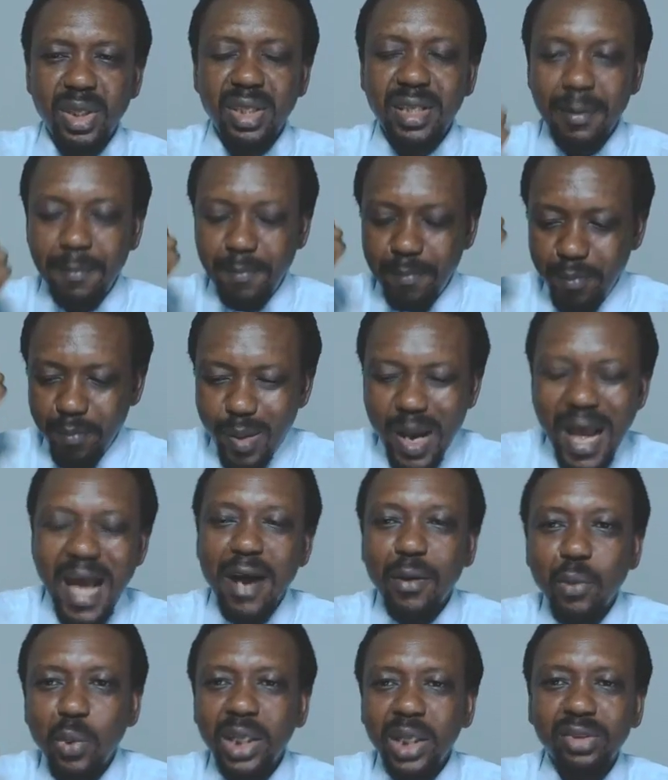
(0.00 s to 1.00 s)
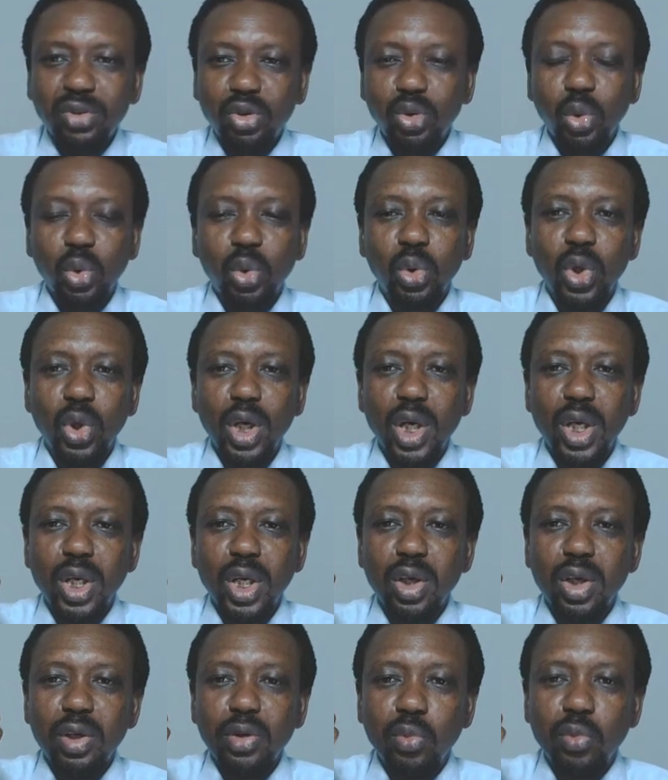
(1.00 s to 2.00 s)
the power to
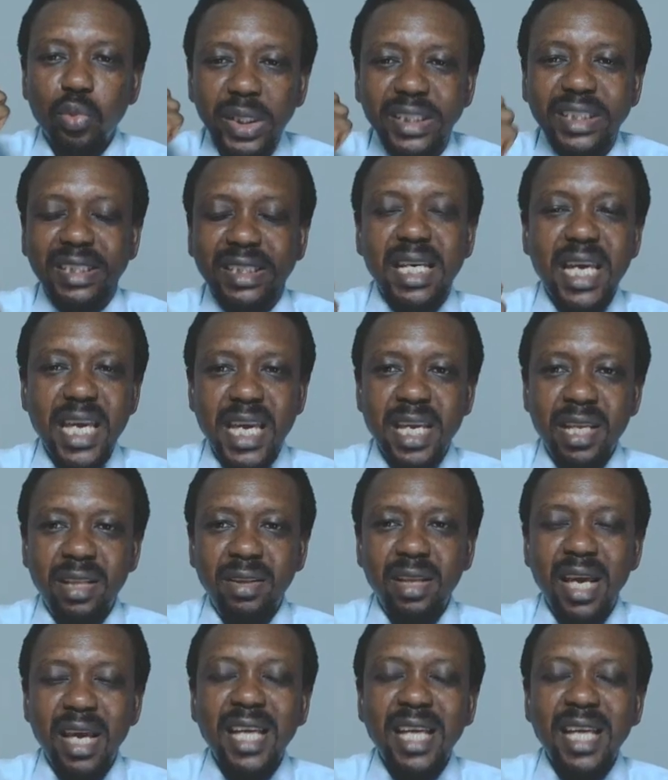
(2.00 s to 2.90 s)
retain